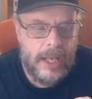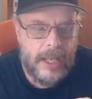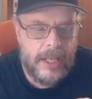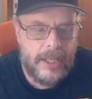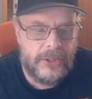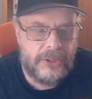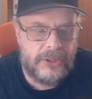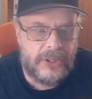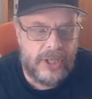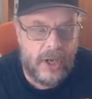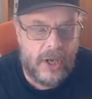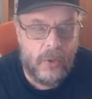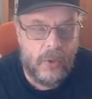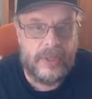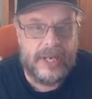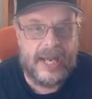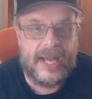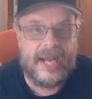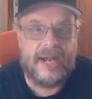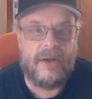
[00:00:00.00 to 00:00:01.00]
So
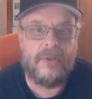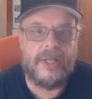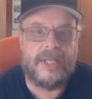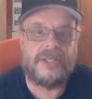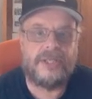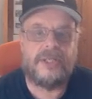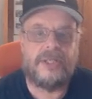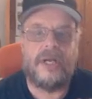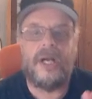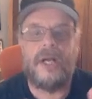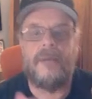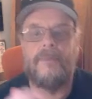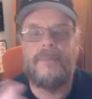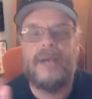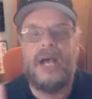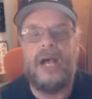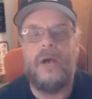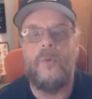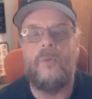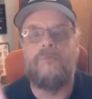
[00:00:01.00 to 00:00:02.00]
now let's talk
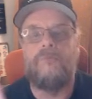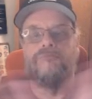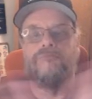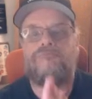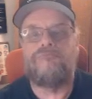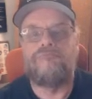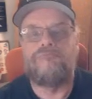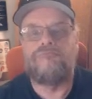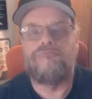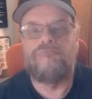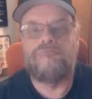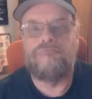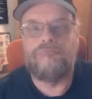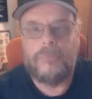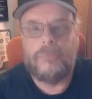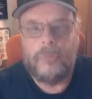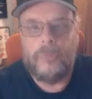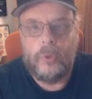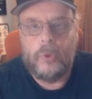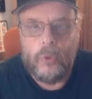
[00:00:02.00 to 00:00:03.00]
about
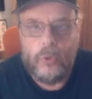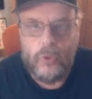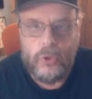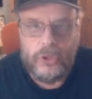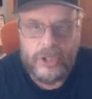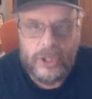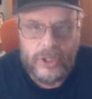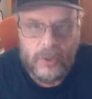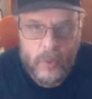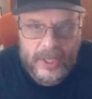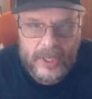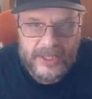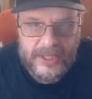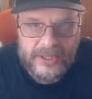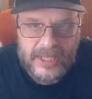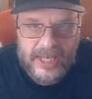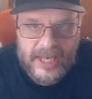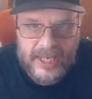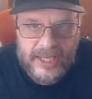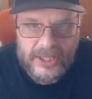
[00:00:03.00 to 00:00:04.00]
who should the White
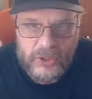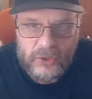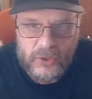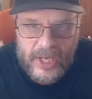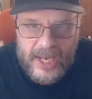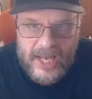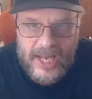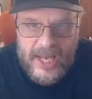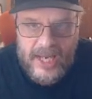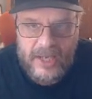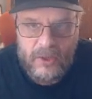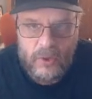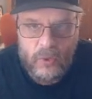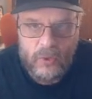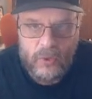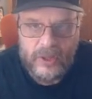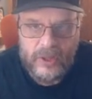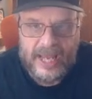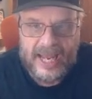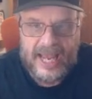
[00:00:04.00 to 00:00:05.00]
Sox trade?
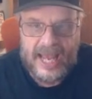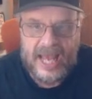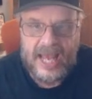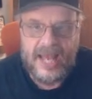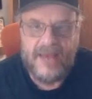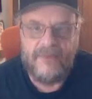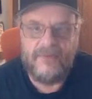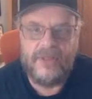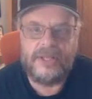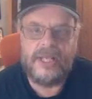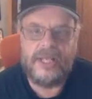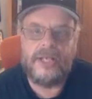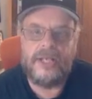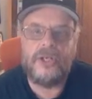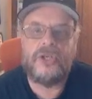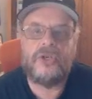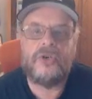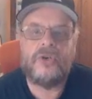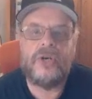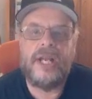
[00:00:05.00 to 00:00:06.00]
Who do they have that they
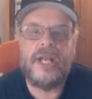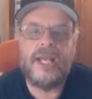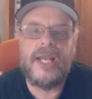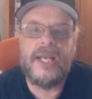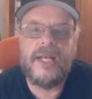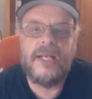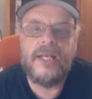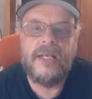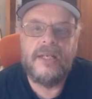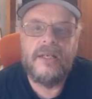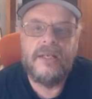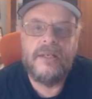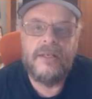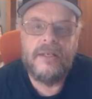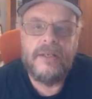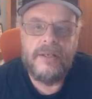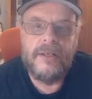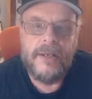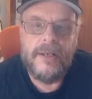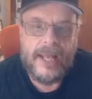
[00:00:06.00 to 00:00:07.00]
could trade?
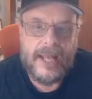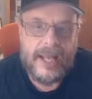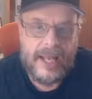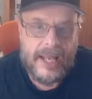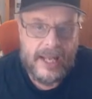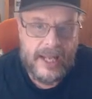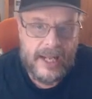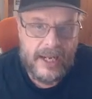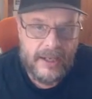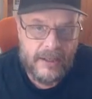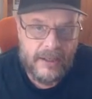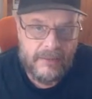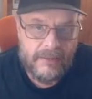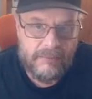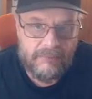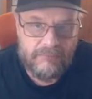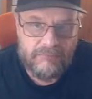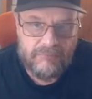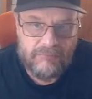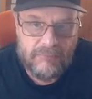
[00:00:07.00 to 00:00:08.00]
And
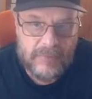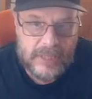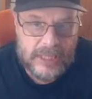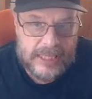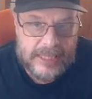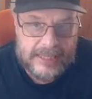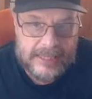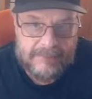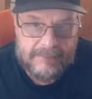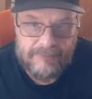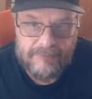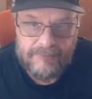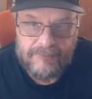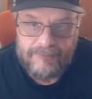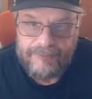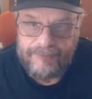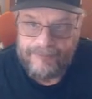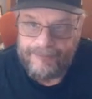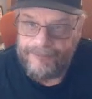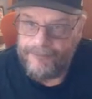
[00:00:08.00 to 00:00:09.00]
um,
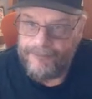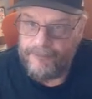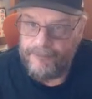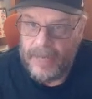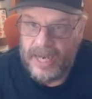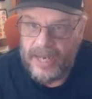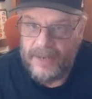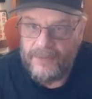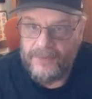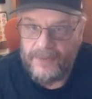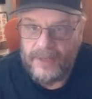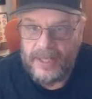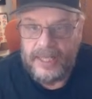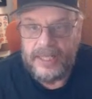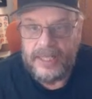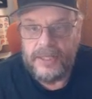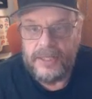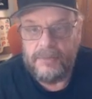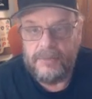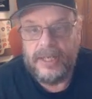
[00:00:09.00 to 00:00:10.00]
my
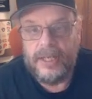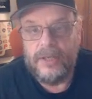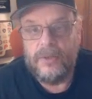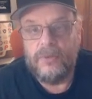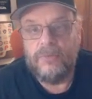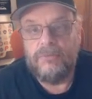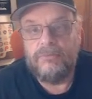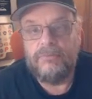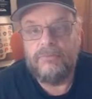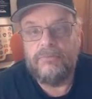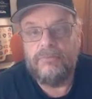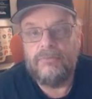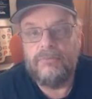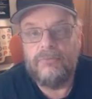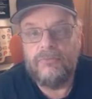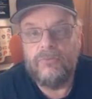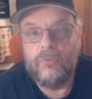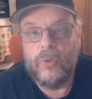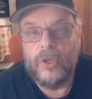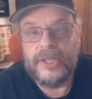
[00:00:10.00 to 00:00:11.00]
feelings about
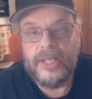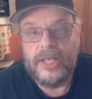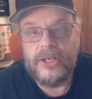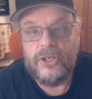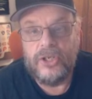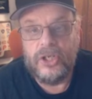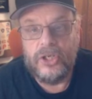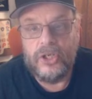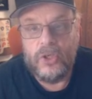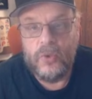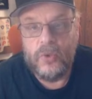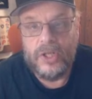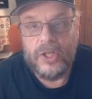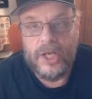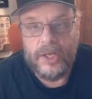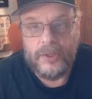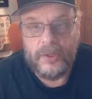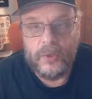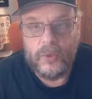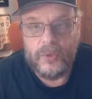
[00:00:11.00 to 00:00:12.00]
what they should do
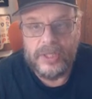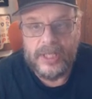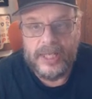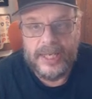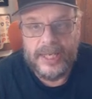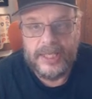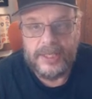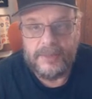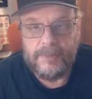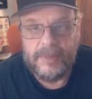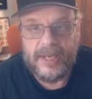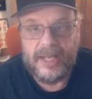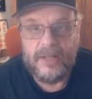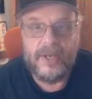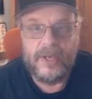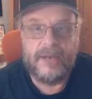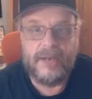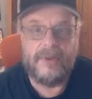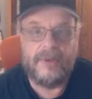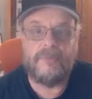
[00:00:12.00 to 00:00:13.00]
along those lines. By the
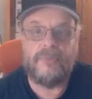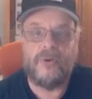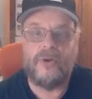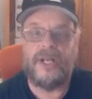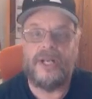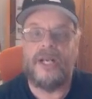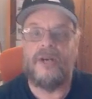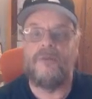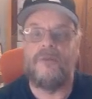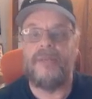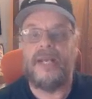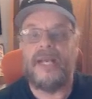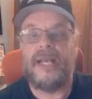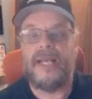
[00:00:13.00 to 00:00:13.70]
way, I want to point out back